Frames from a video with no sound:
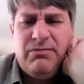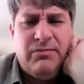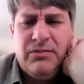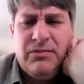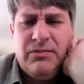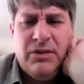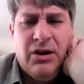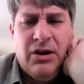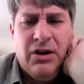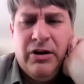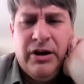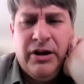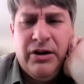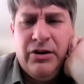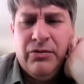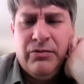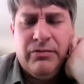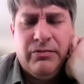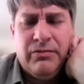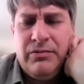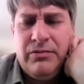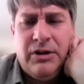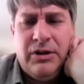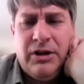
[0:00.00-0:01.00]
no, I
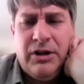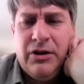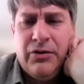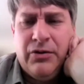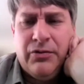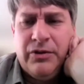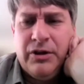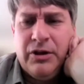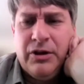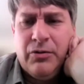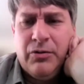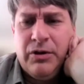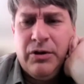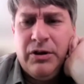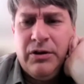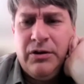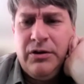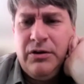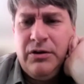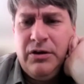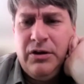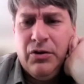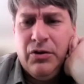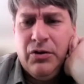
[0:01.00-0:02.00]
don't think
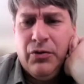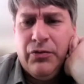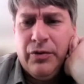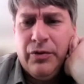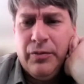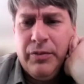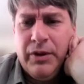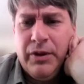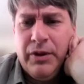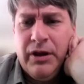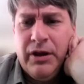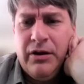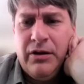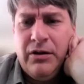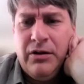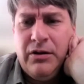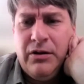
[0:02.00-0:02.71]
we heal from that.